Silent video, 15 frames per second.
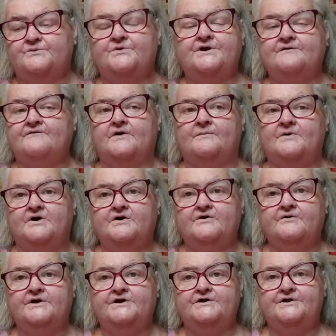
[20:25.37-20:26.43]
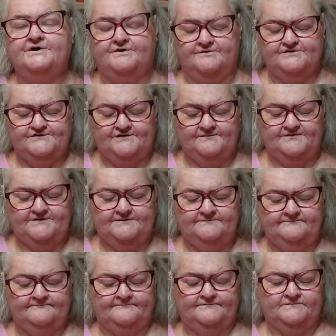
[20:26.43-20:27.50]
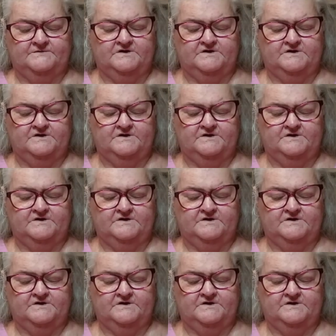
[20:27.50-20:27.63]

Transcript: whenever I'm hungry, you know, or something.